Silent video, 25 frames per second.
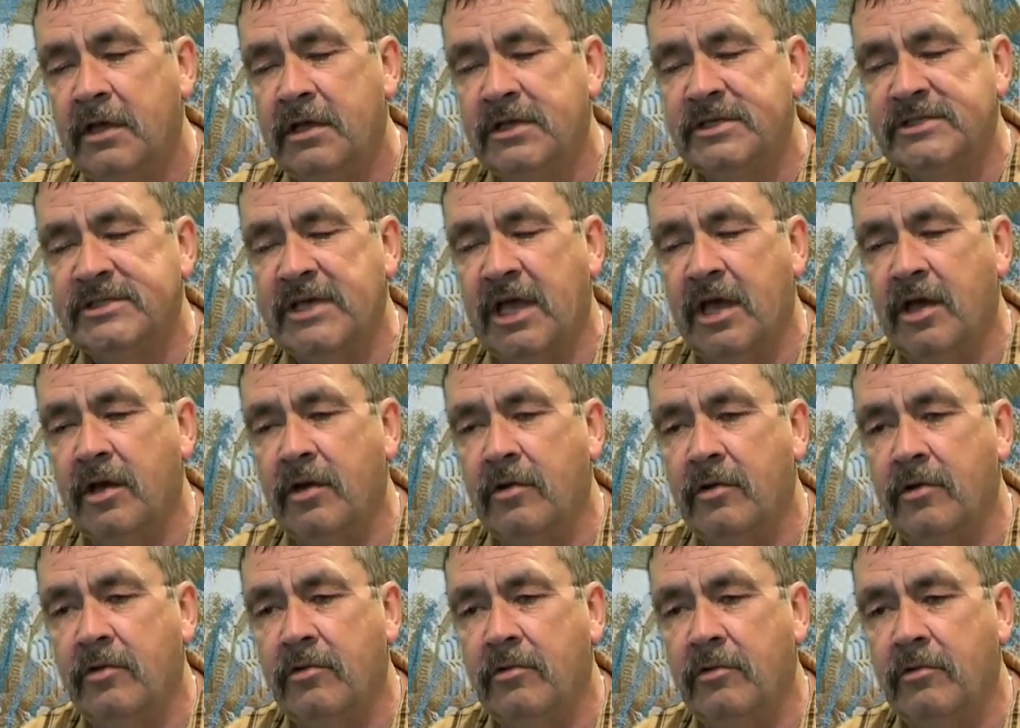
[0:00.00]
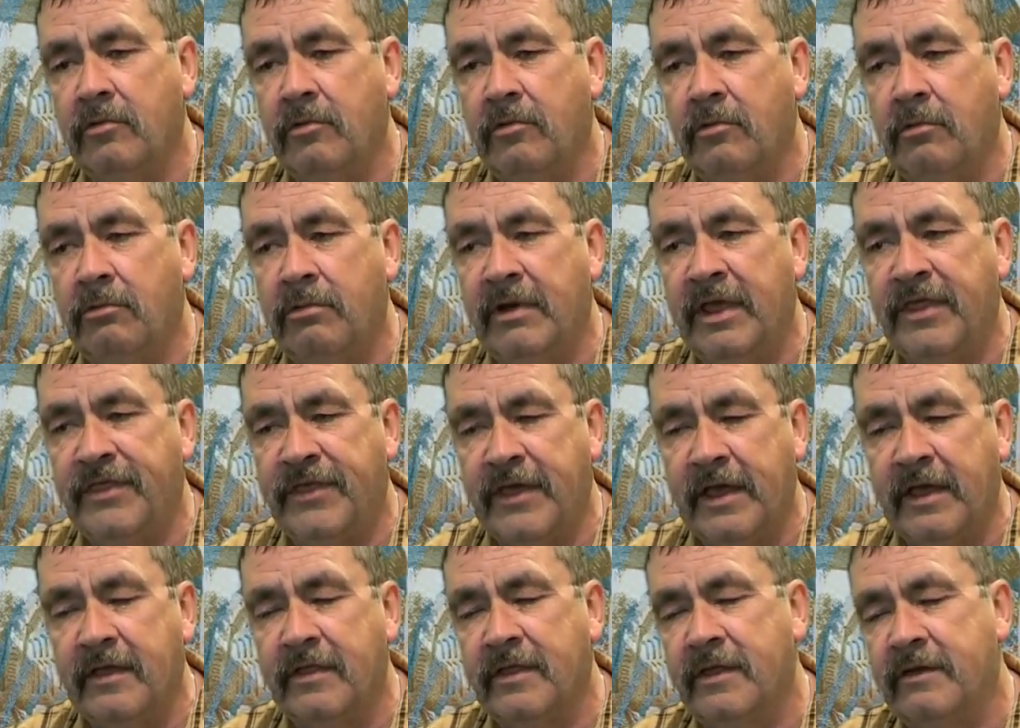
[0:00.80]
So we
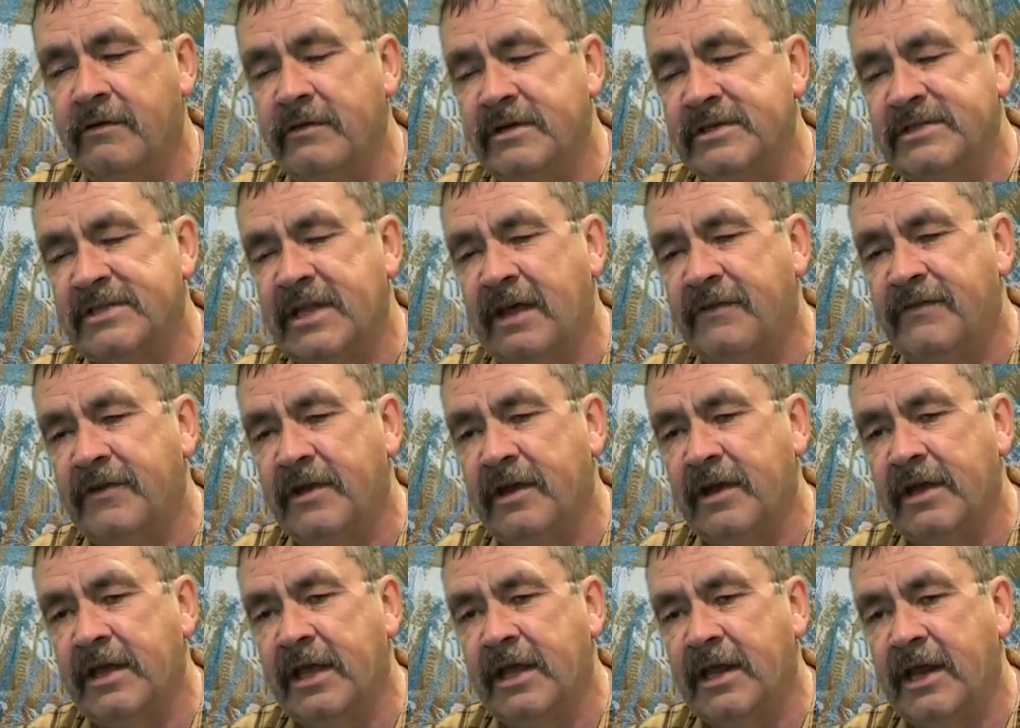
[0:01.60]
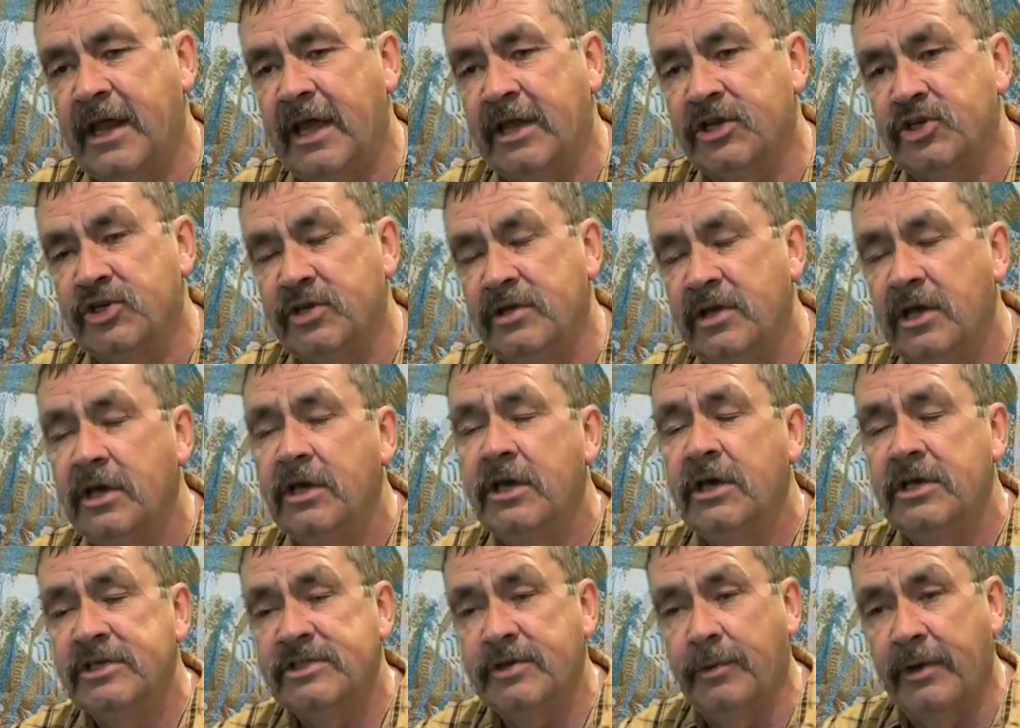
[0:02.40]
think there is definitely a connection.
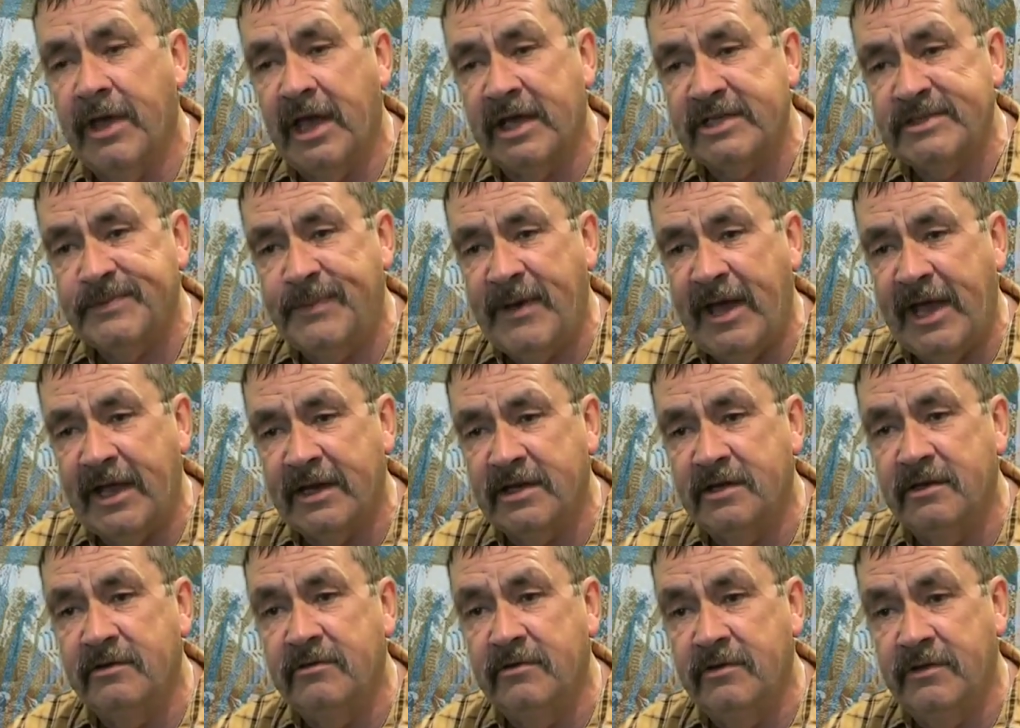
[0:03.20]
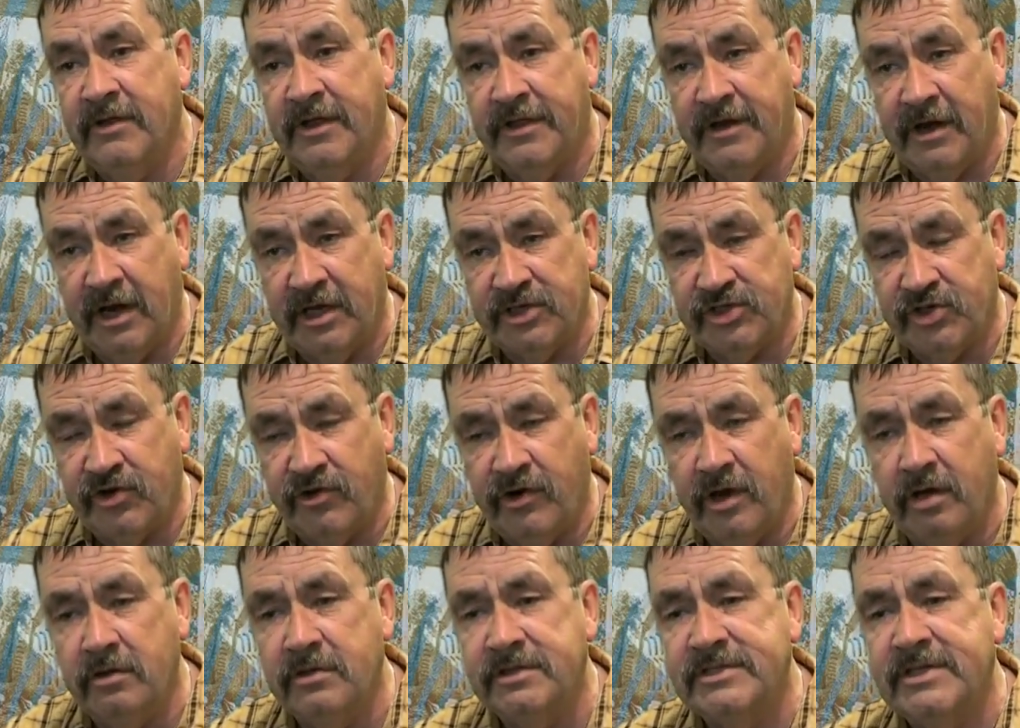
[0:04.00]
So we expect that there are
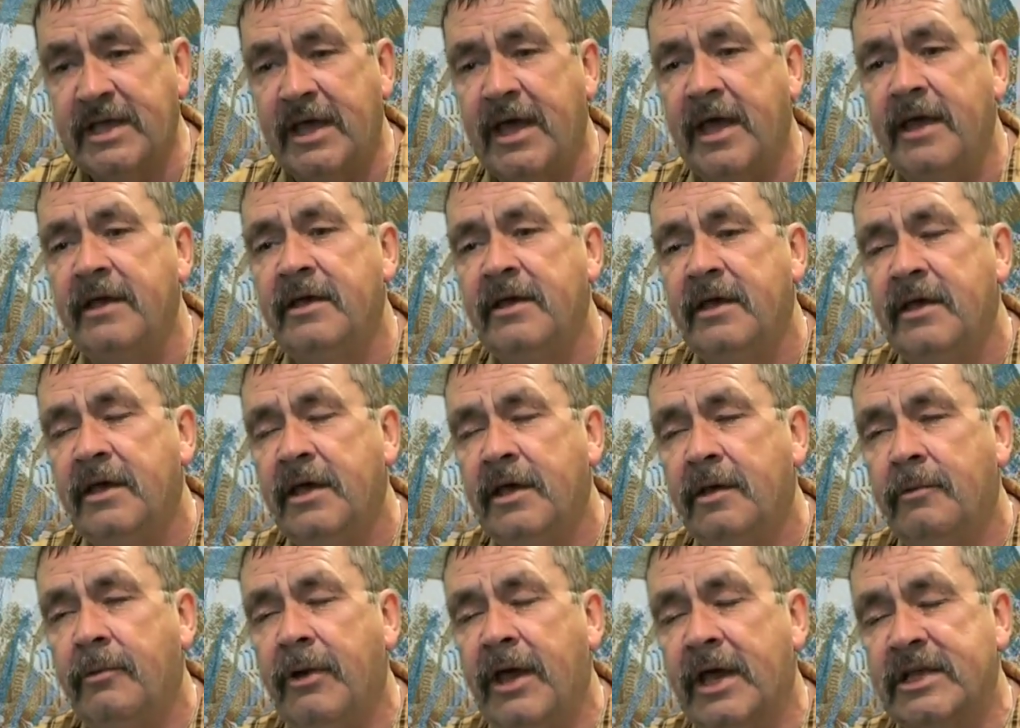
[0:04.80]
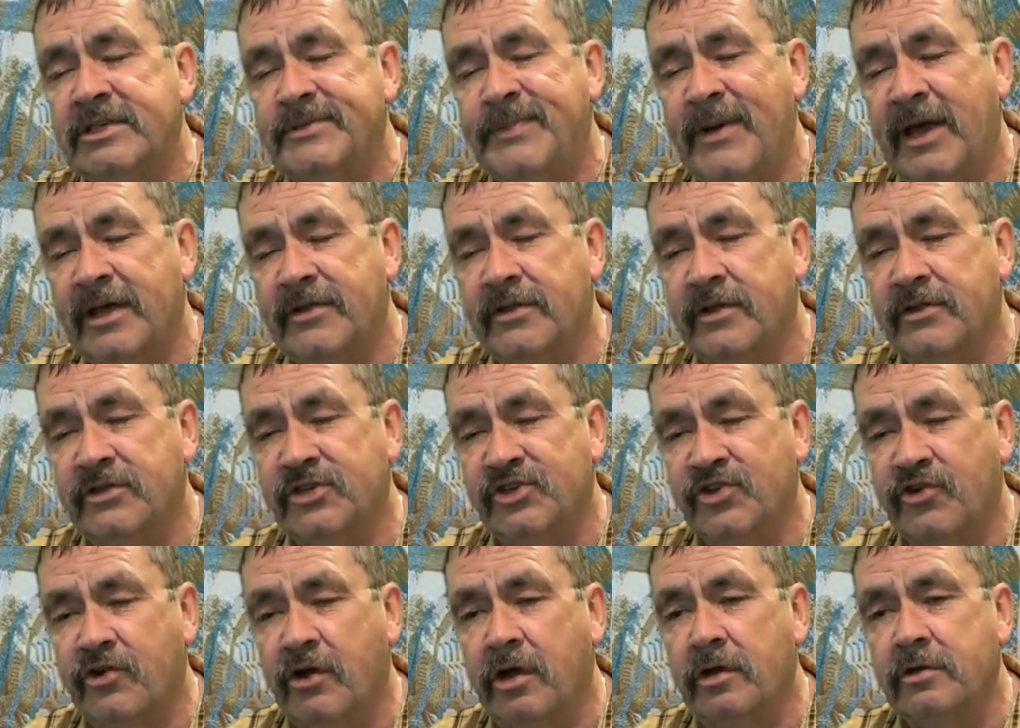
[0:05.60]
scrolls there. We expect that the
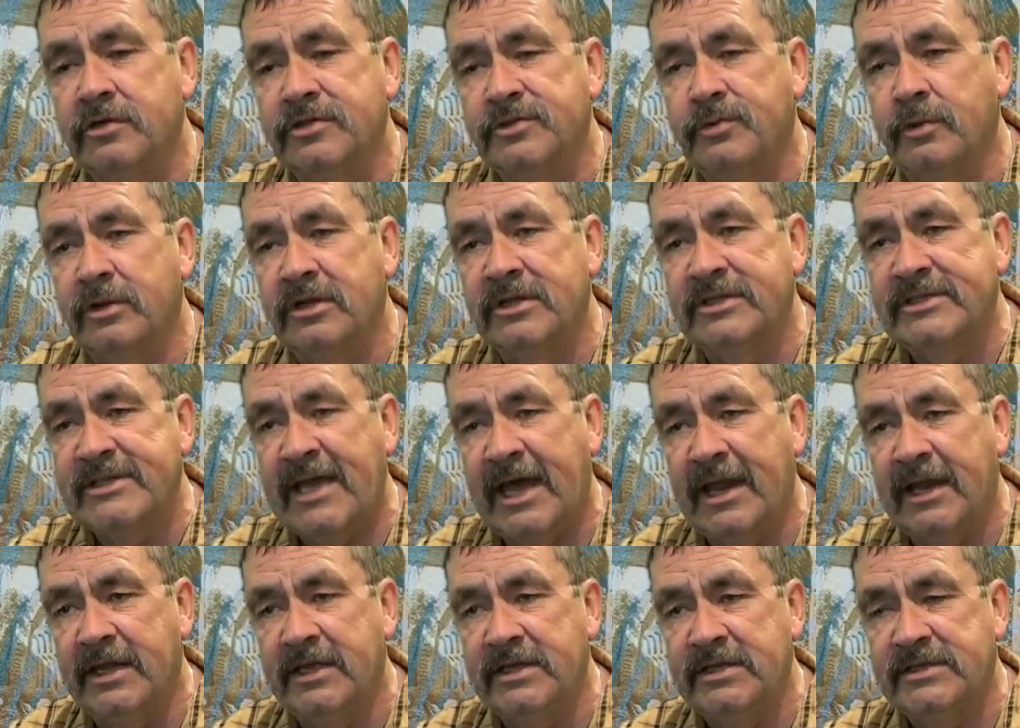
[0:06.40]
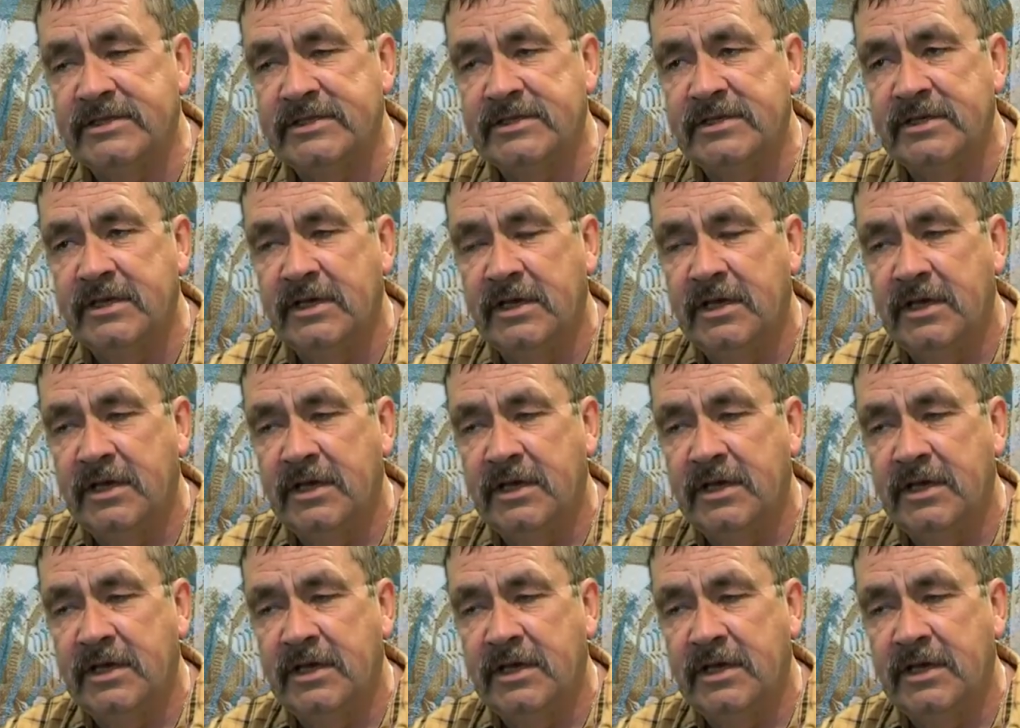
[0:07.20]
scrolls will tell us